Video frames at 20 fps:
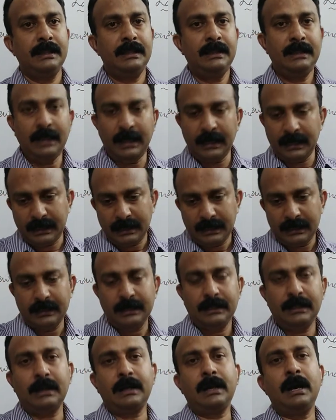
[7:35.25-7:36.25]

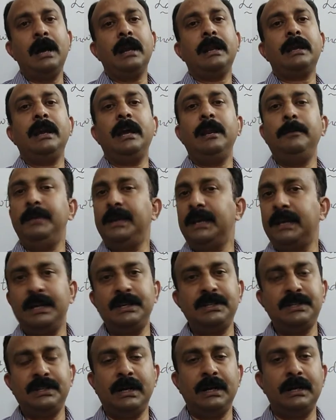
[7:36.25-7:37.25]
Then the car can be
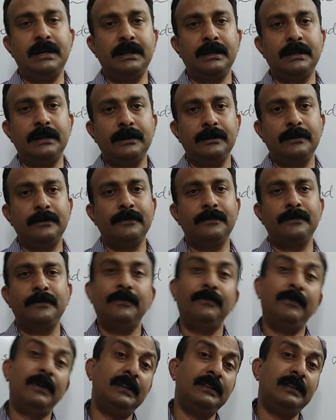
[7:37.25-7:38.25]
get started.
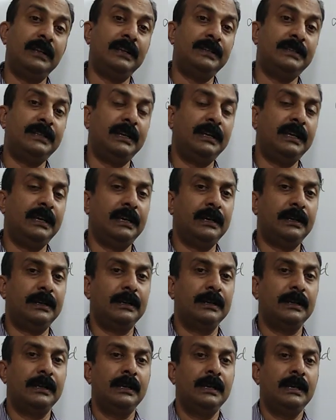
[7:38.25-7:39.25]
What is the reason
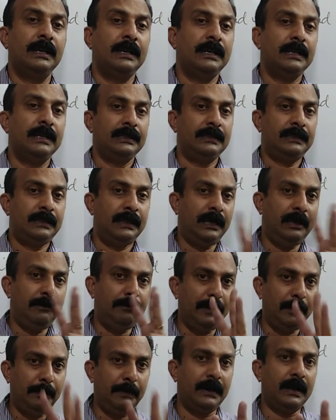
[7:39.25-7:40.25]
here? Three
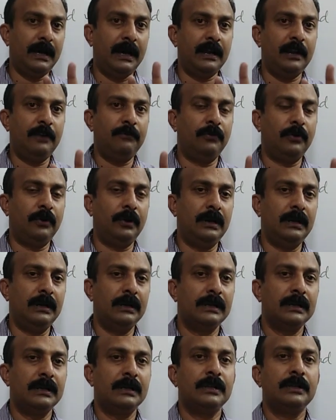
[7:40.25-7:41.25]
people are
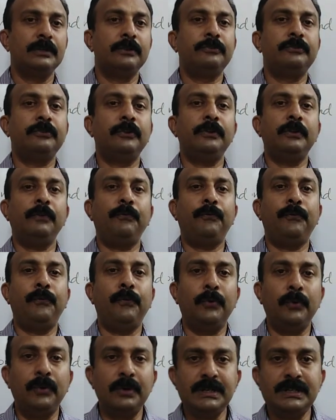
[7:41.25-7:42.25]
involved, so the
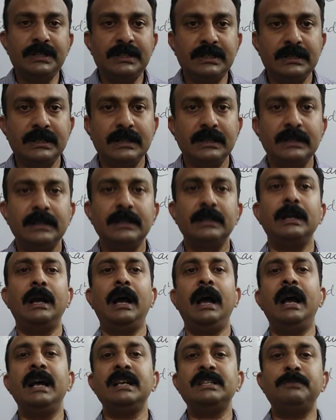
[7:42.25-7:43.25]
force
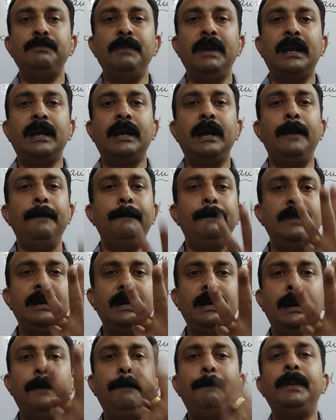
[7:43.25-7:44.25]
has
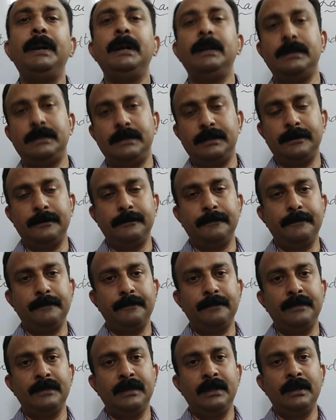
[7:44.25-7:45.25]
become tripled.
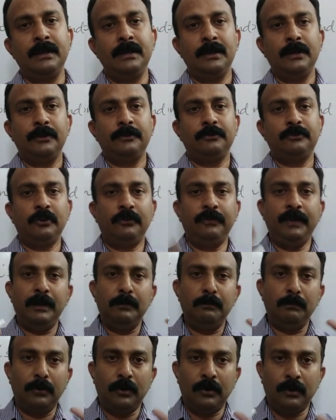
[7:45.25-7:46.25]
So
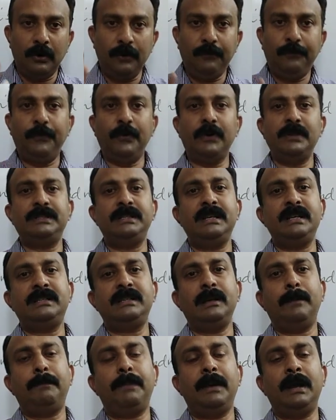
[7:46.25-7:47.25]
when more force is
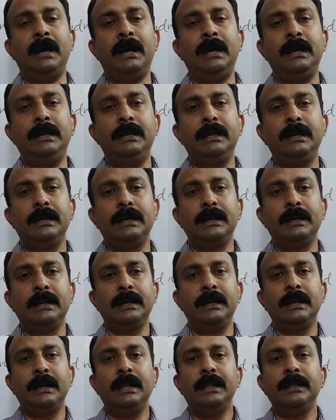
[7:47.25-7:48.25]
applied,
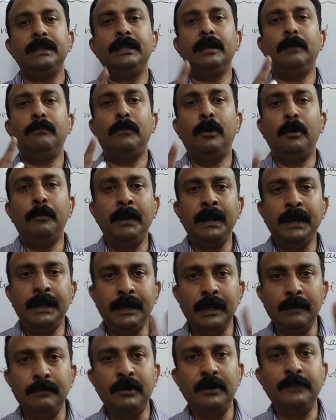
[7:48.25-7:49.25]
the
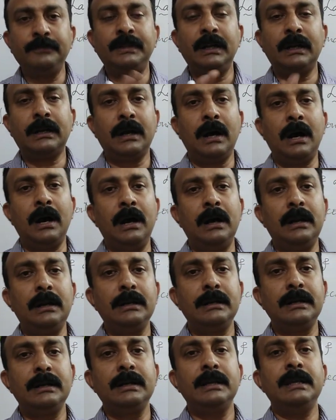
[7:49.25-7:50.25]
momentum of the
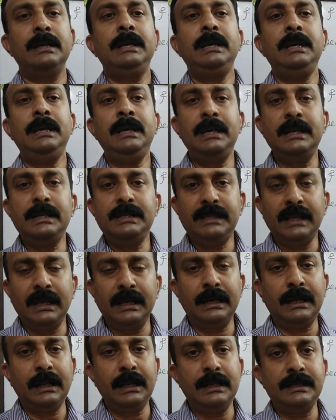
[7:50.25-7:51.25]
car is
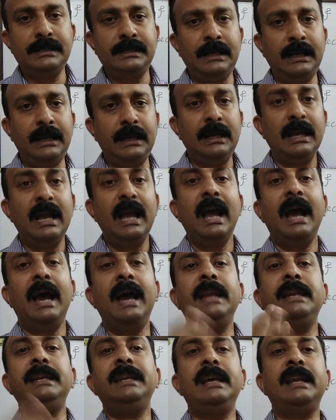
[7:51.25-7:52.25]
increasing
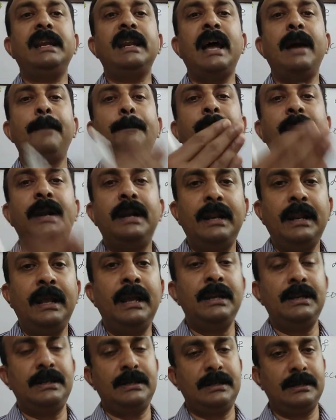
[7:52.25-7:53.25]
at a rapid
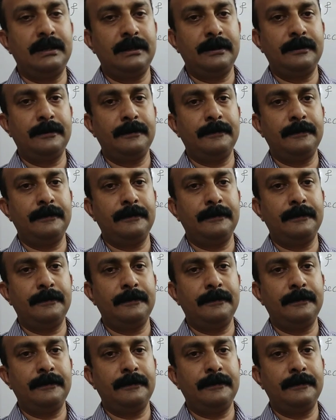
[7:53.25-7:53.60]
rate.